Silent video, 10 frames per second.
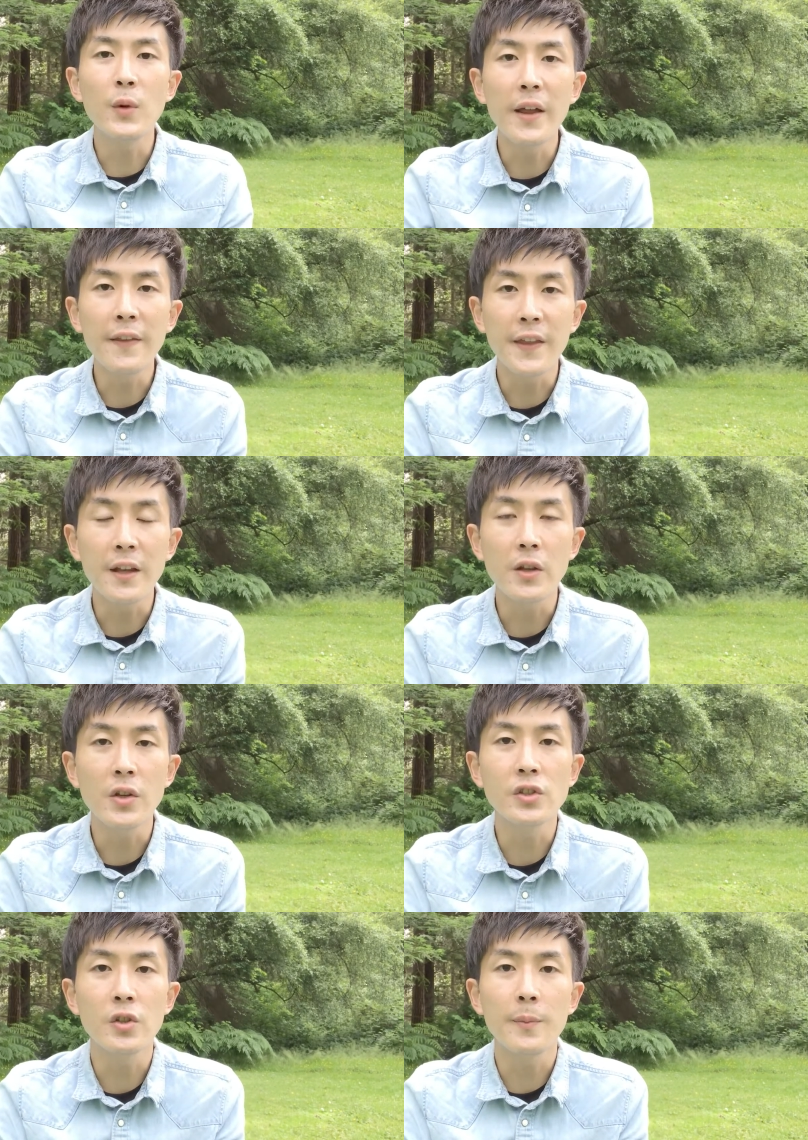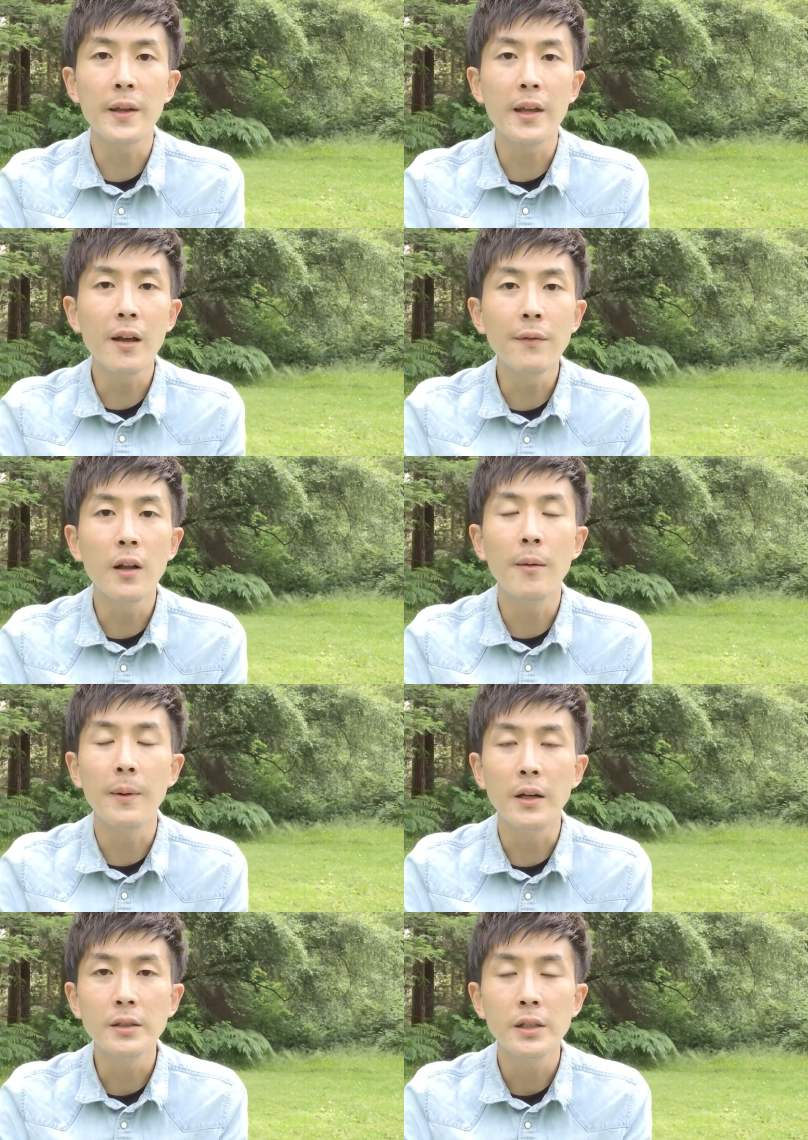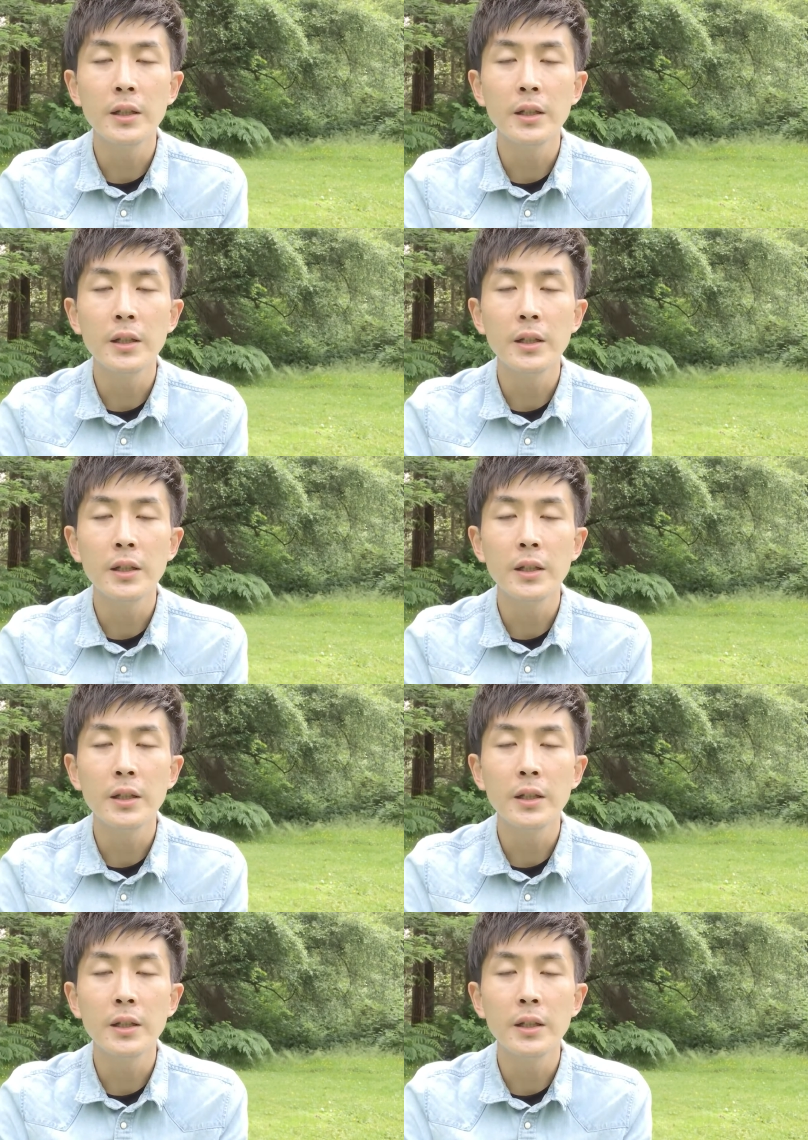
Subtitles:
one thing you should be careful about.